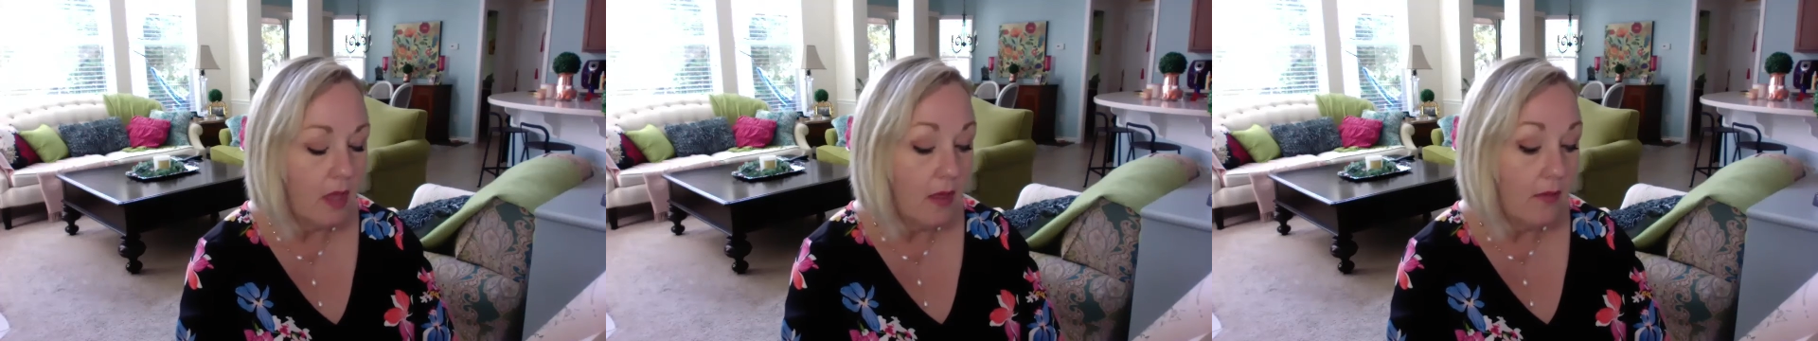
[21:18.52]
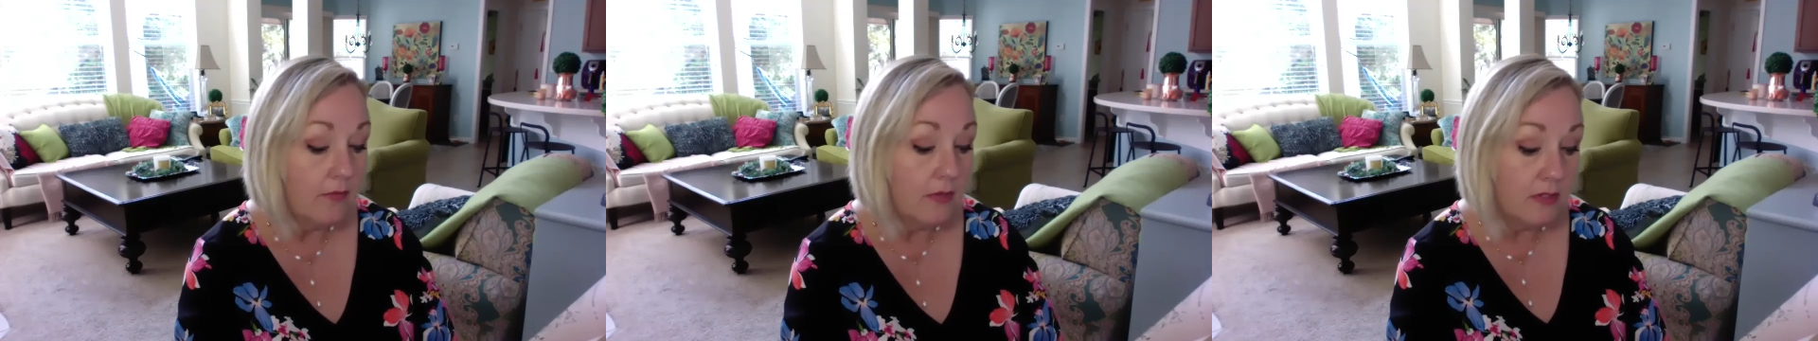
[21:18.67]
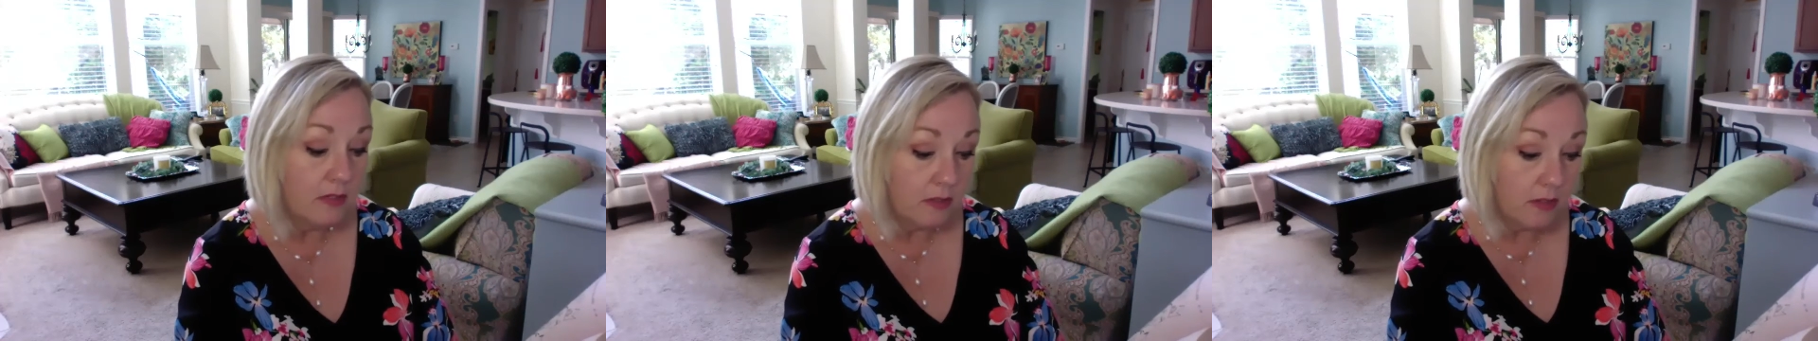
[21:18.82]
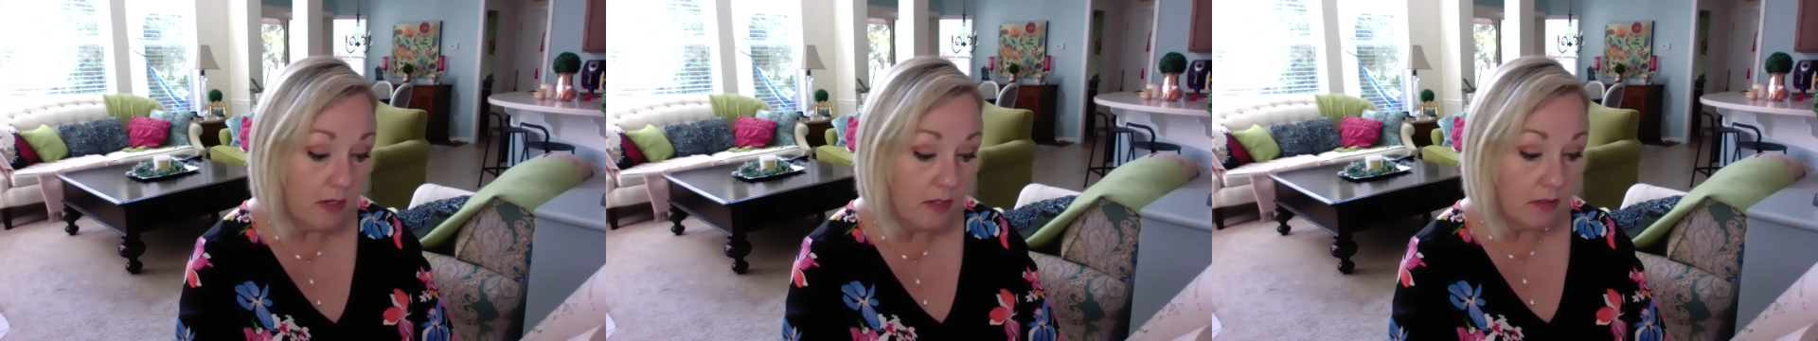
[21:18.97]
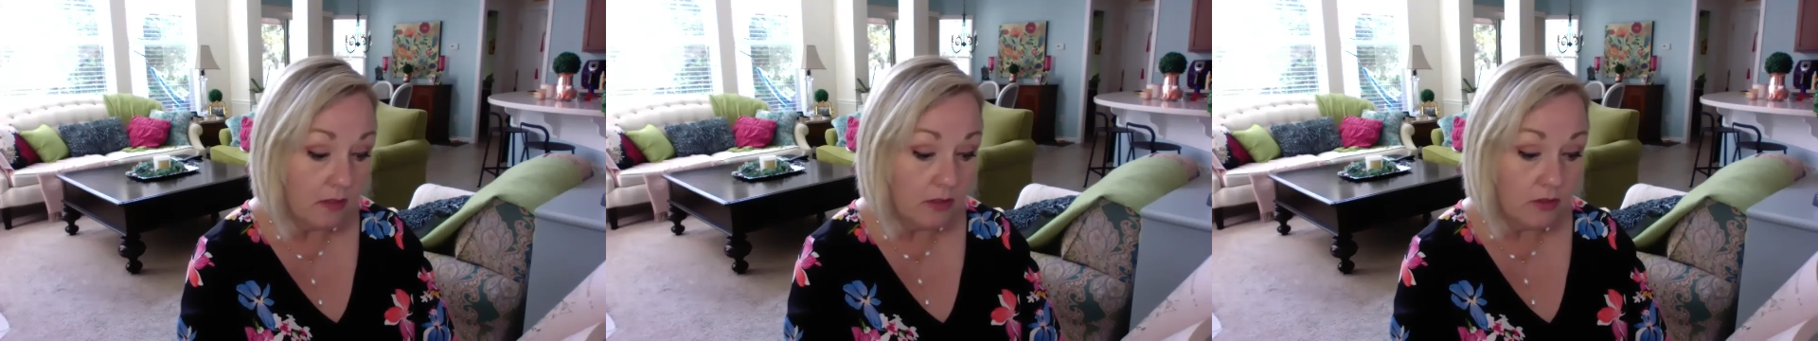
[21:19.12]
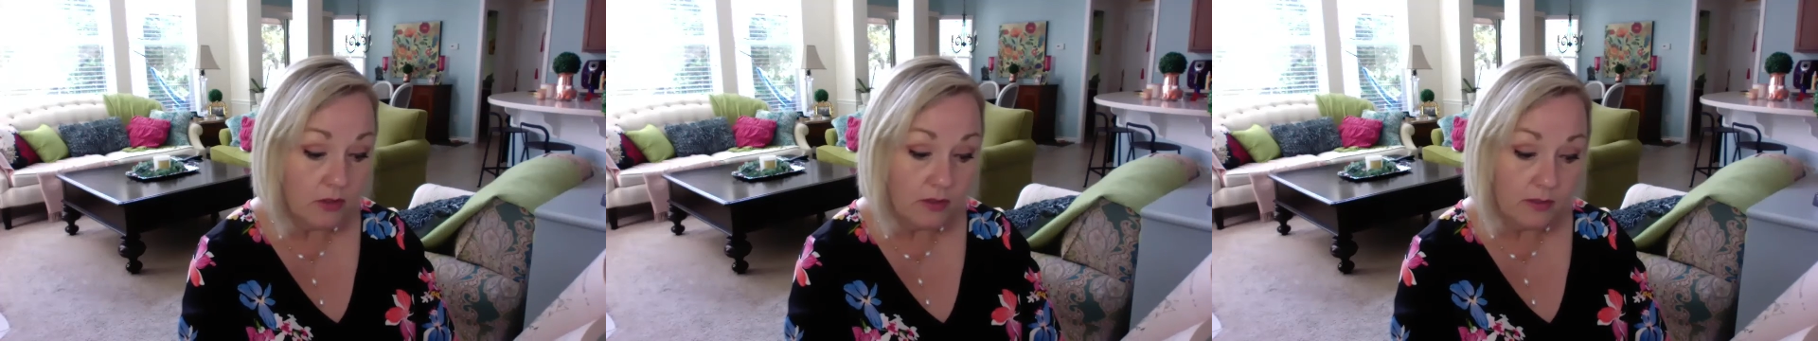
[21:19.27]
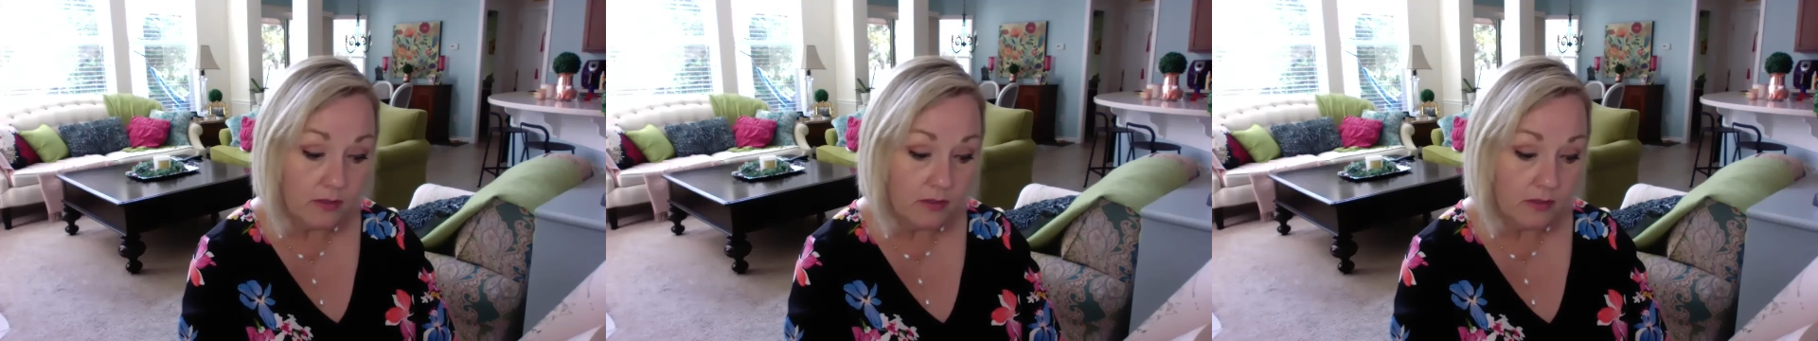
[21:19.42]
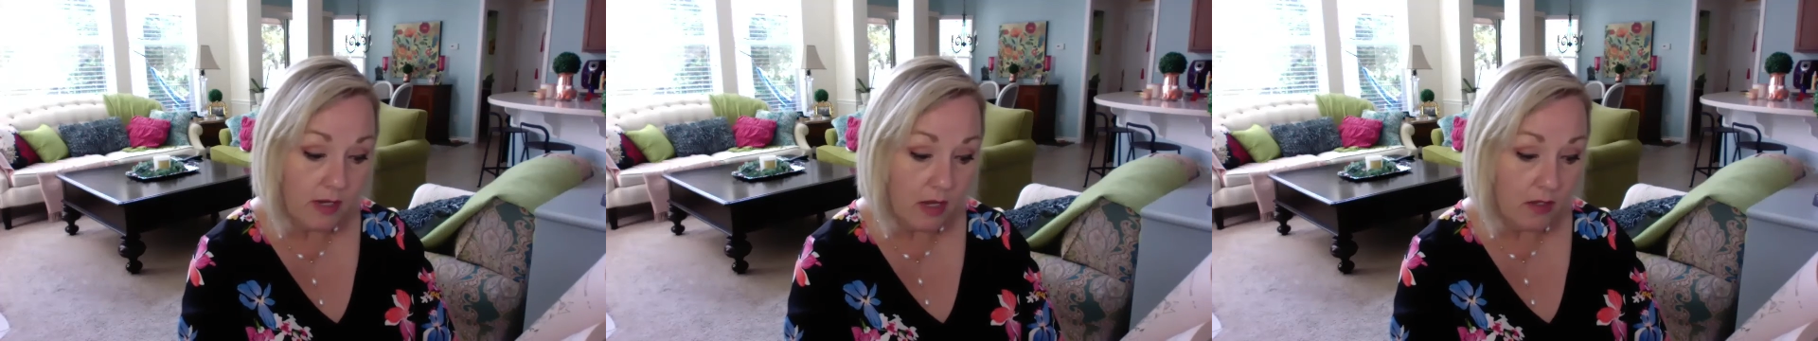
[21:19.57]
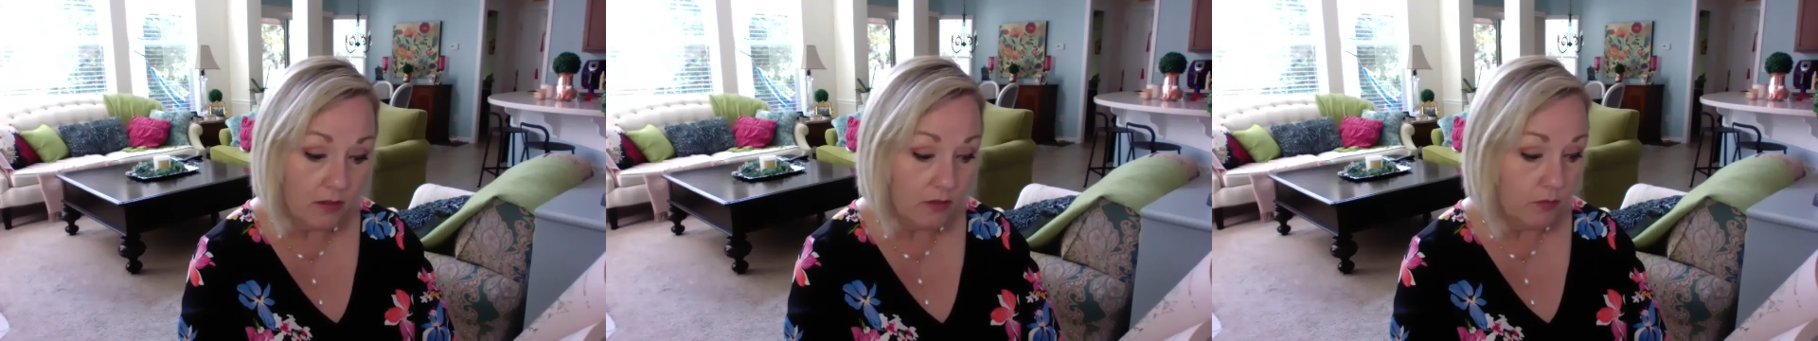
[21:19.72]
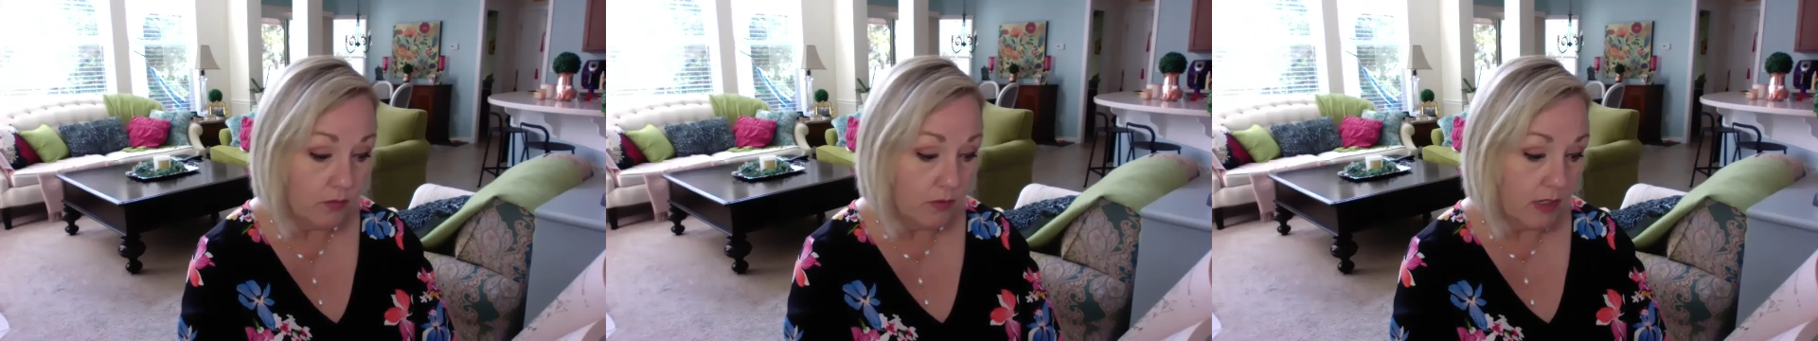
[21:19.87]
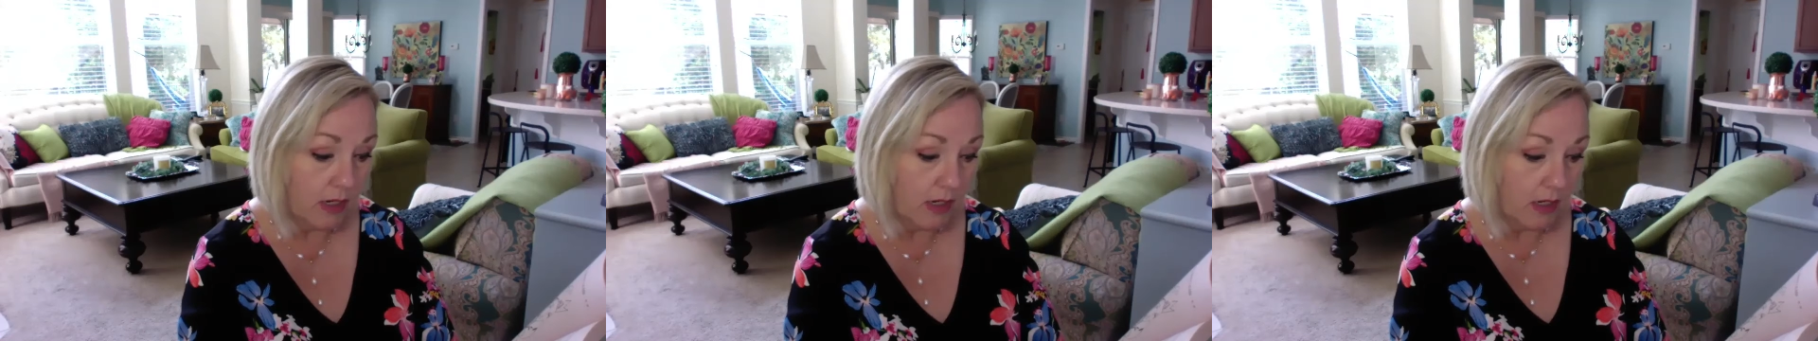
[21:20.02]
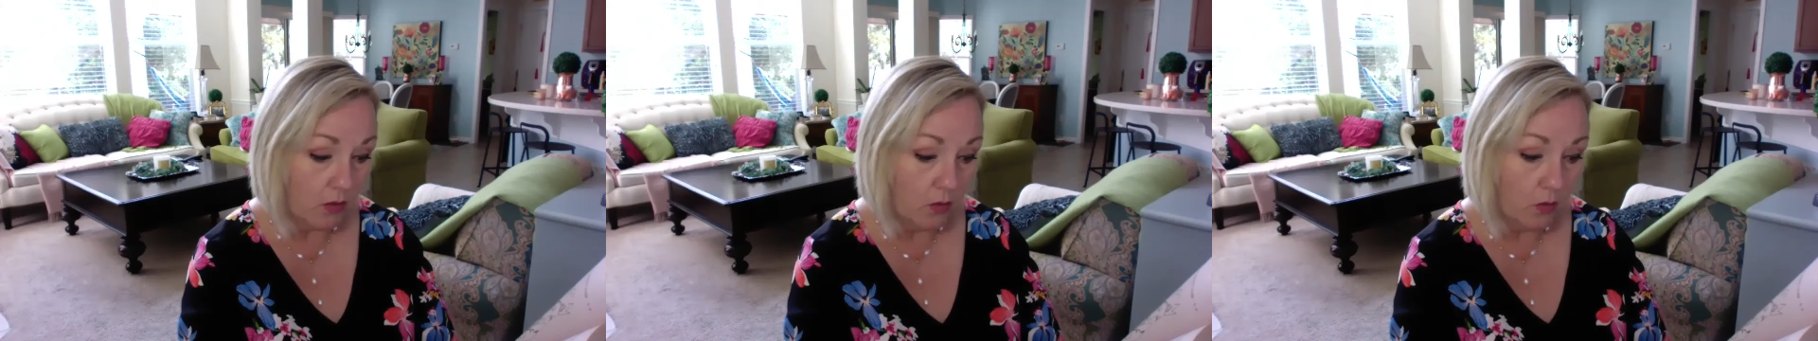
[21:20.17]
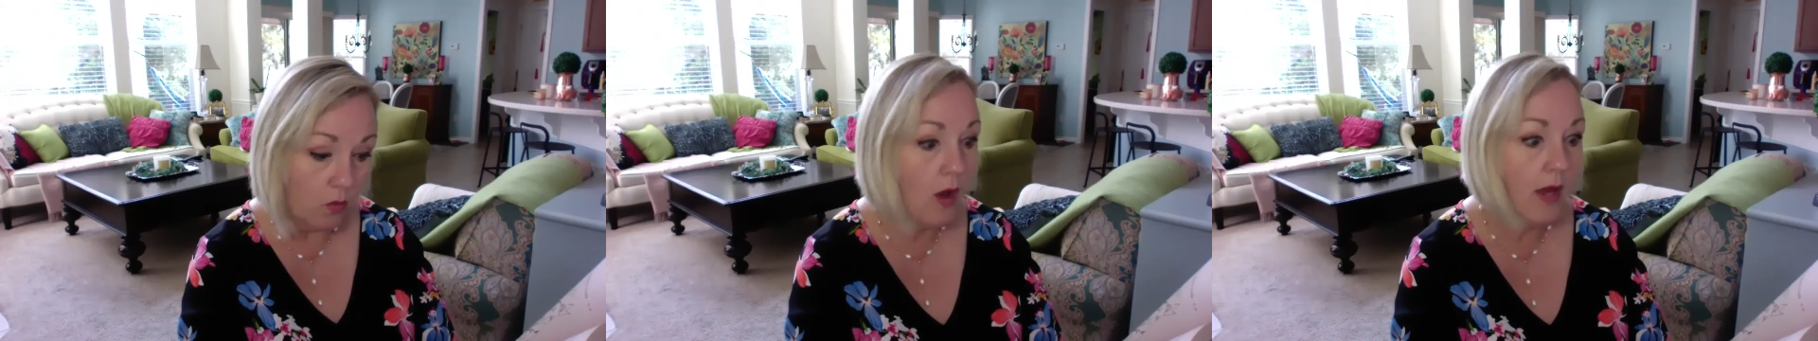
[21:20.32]
Then suddenly, just as Alice was getting
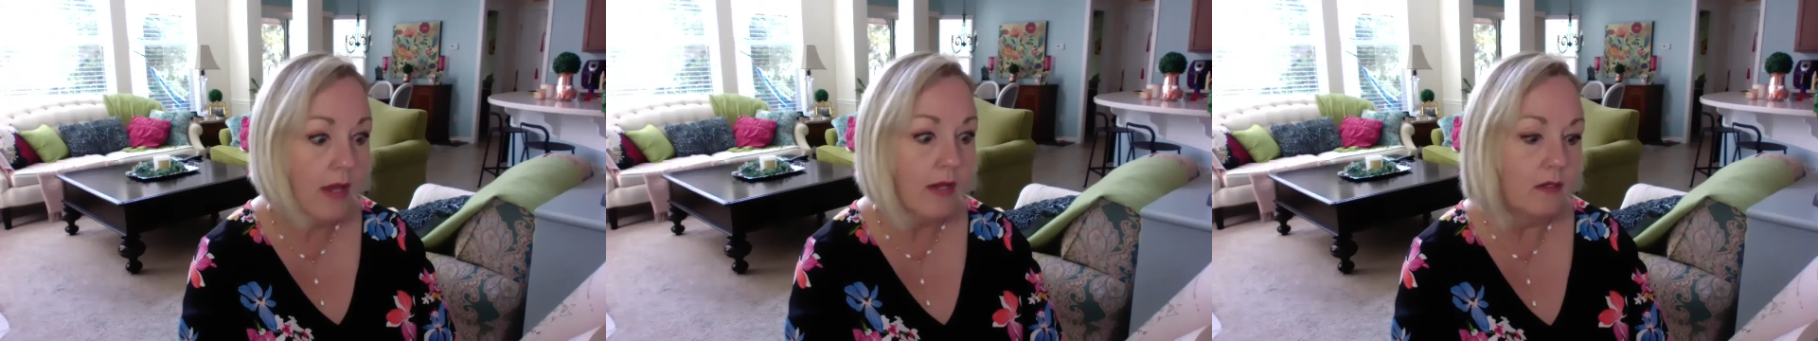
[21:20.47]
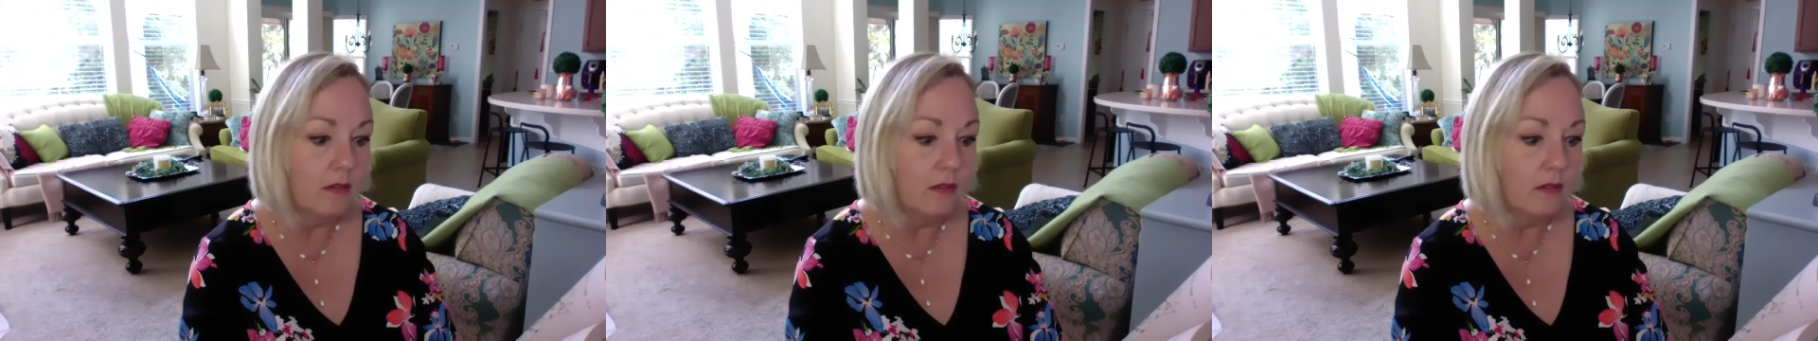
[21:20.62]
quite